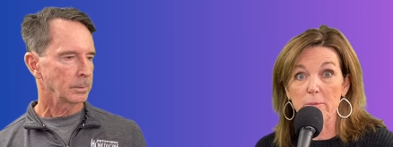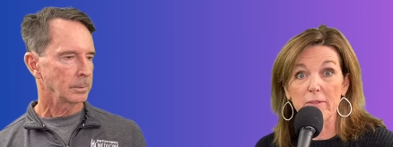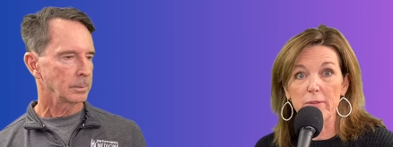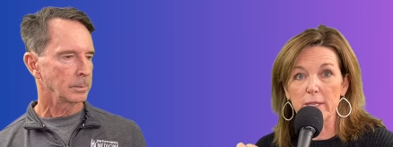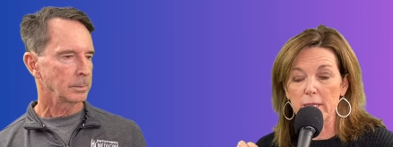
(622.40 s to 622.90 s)

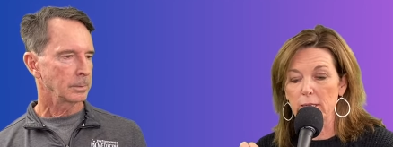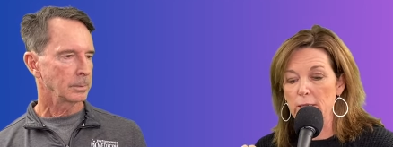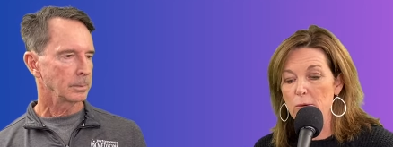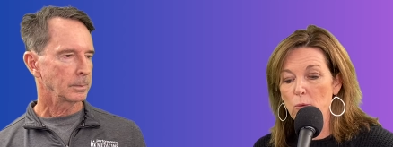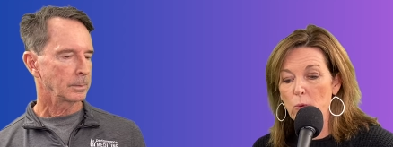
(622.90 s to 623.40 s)
Speaker 1: of
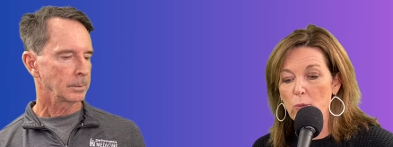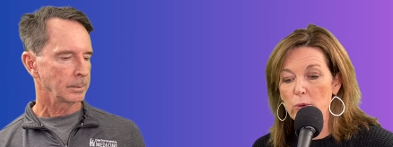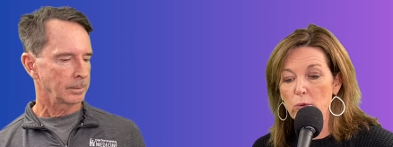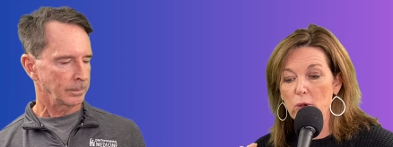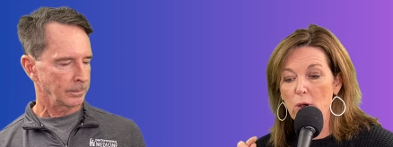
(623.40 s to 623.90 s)
the what
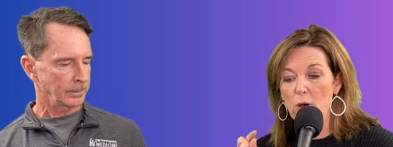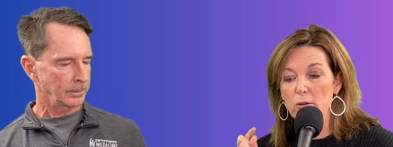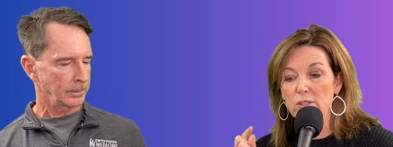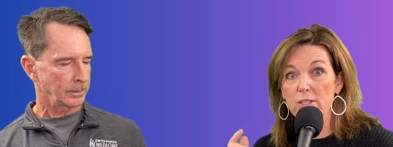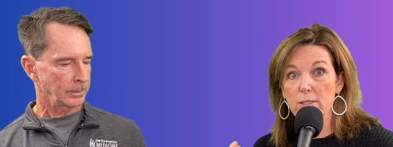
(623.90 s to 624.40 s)
we would
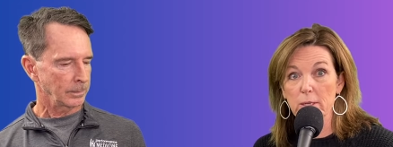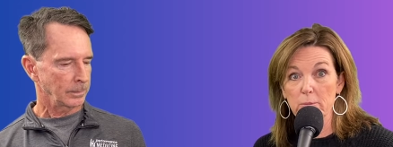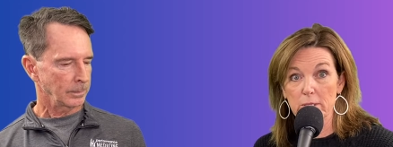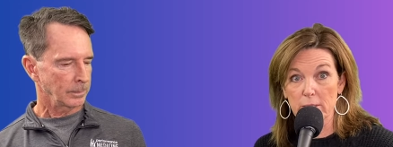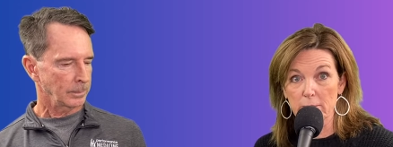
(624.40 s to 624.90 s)
call
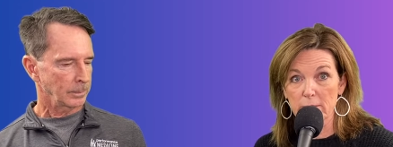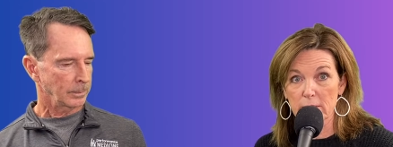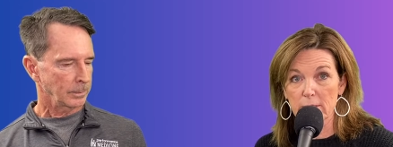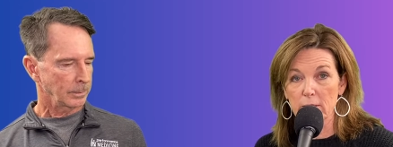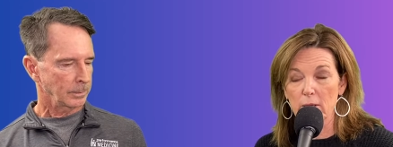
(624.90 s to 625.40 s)

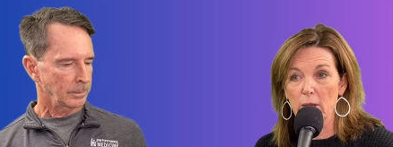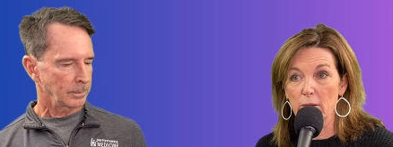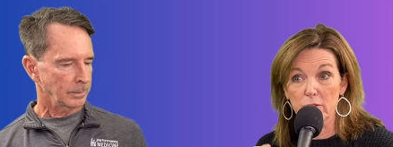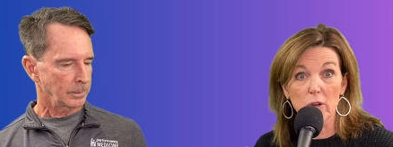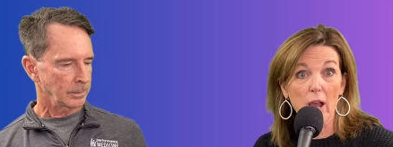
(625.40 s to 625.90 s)
symptoms
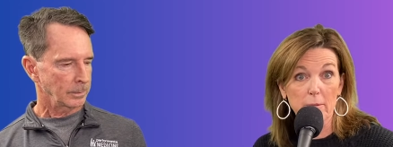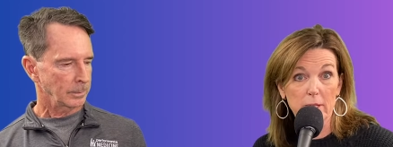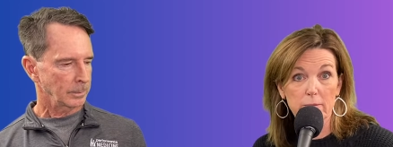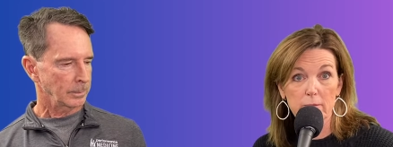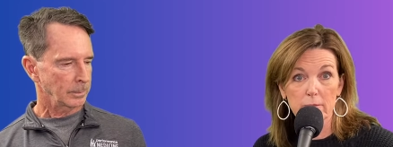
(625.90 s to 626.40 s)
of
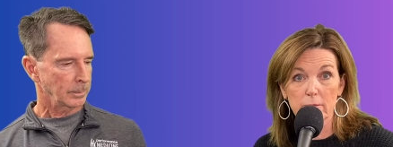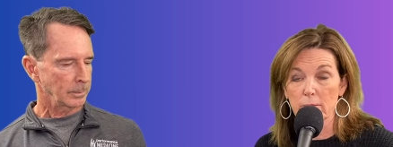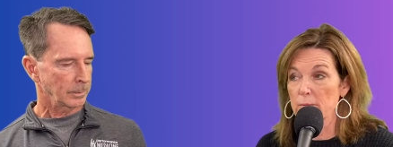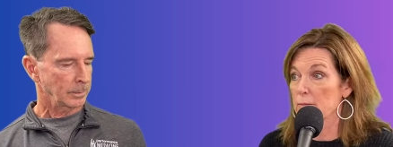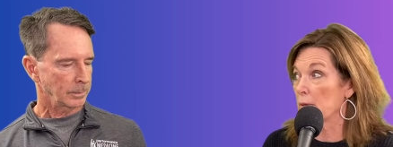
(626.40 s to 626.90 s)
trauma,
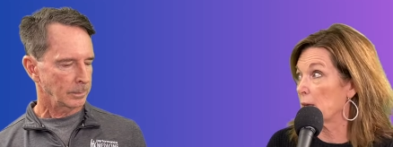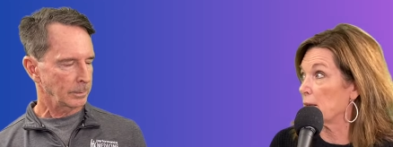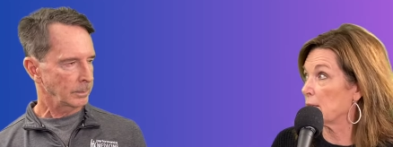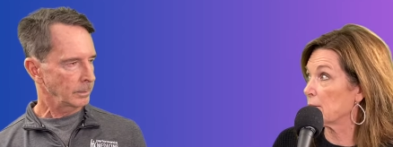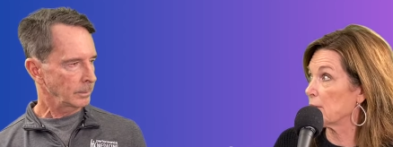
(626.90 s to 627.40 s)

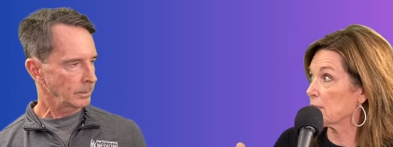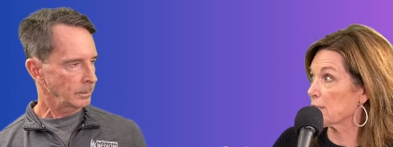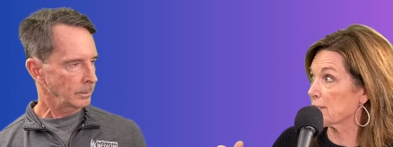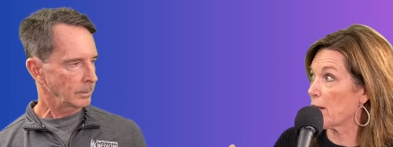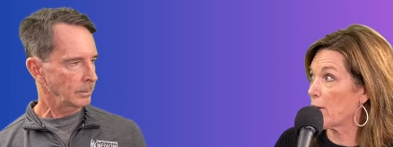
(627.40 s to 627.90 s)
and this
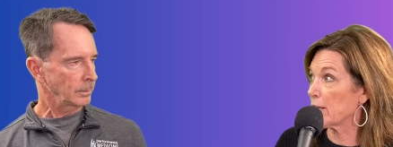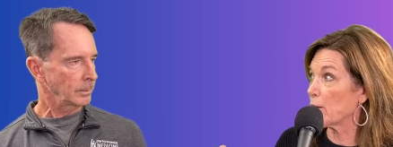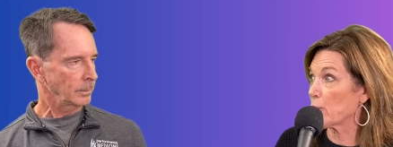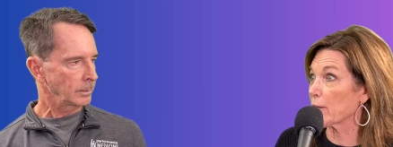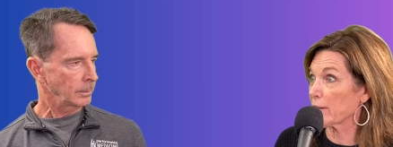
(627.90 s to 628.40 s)
is how I
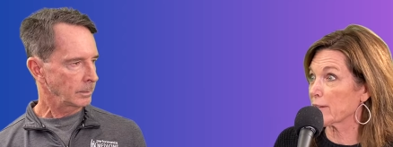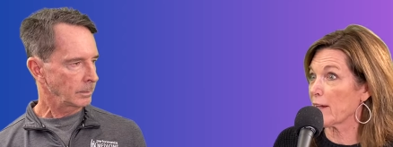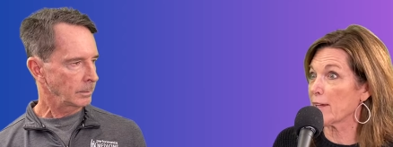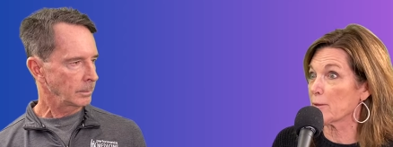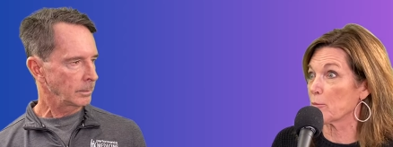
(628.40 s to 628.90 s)
know
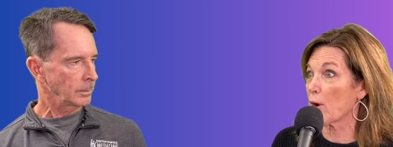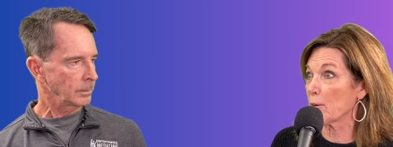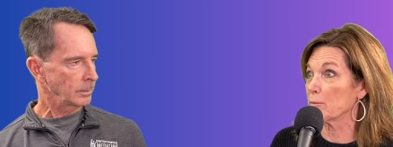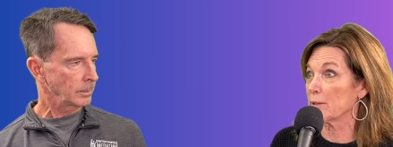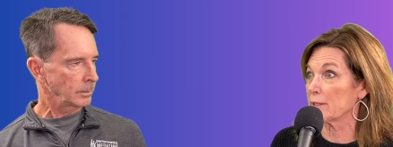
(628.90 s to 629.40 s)
kind of
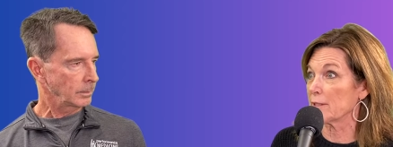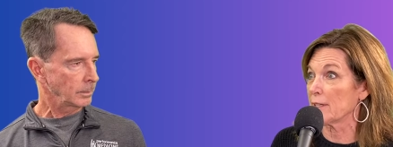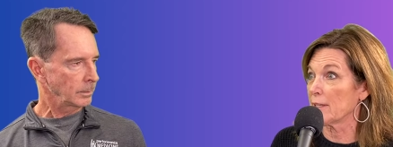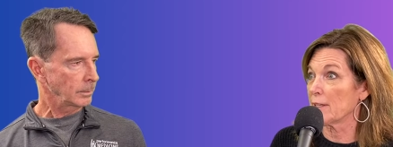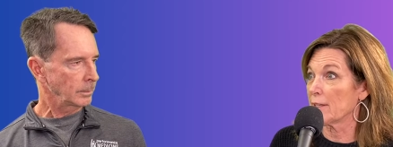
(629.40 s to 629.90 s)
probably
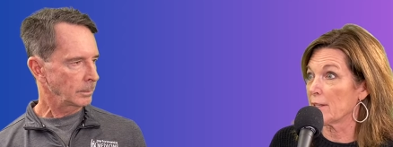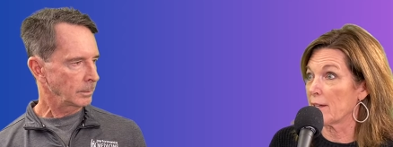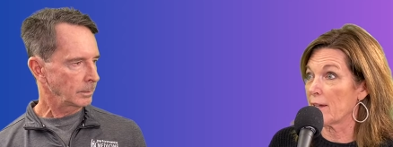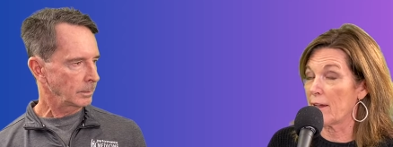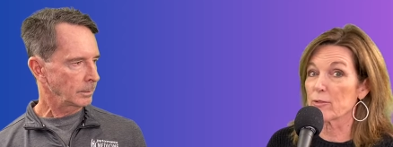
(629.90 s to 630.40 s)

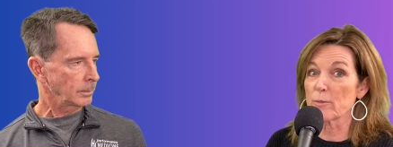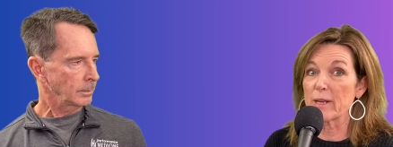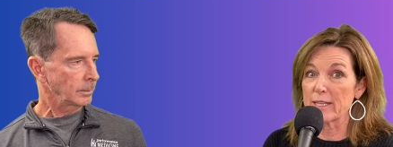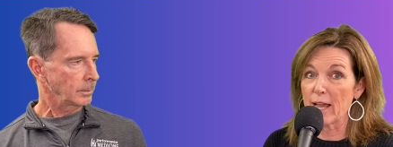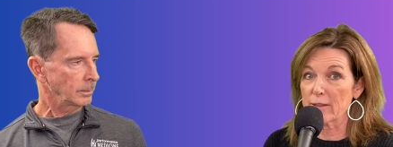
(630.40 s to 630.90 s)

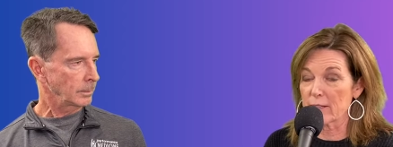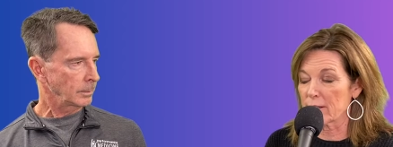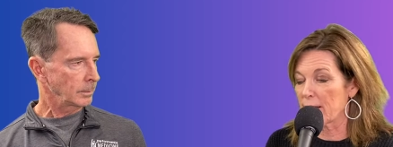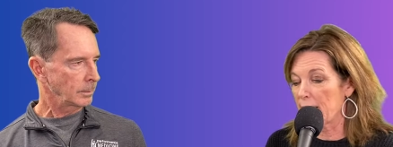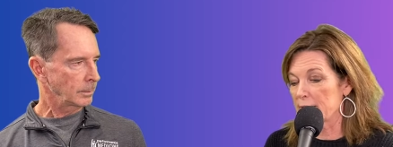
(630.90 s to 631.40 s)
everybody out
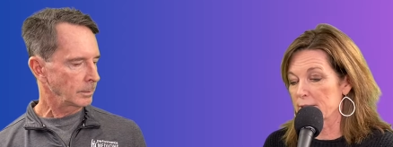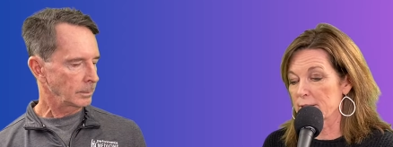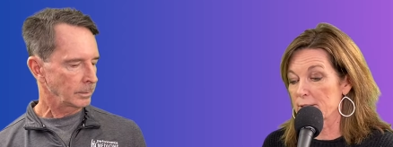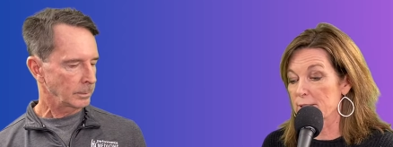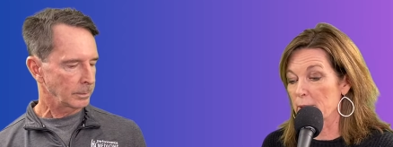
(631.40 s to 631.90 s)
there
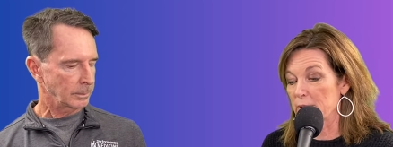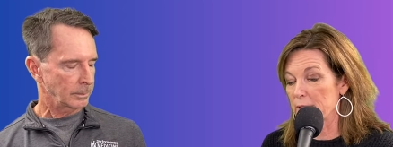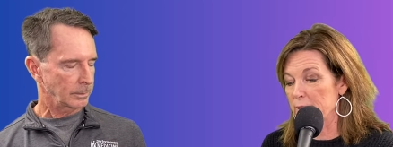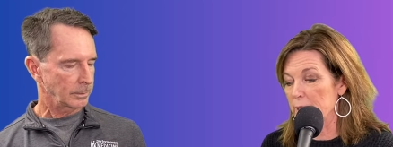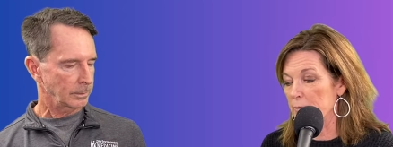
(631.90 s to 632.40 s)
has some of
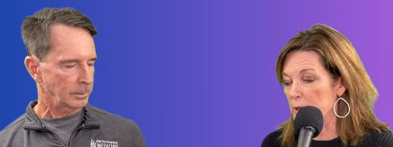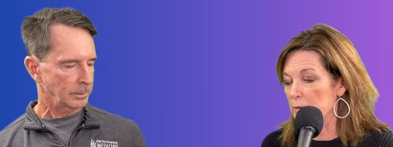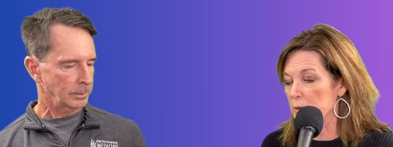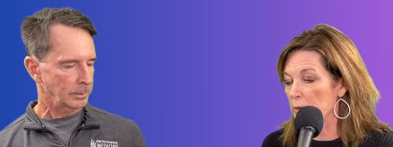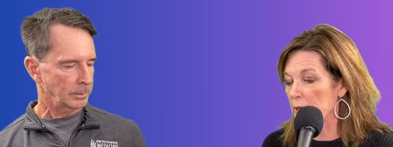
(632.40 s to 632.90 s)
these
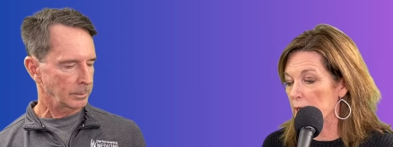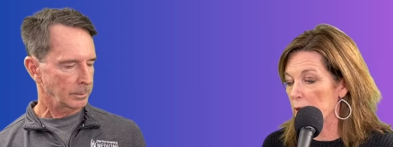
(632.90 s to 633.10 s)
symptoms, but it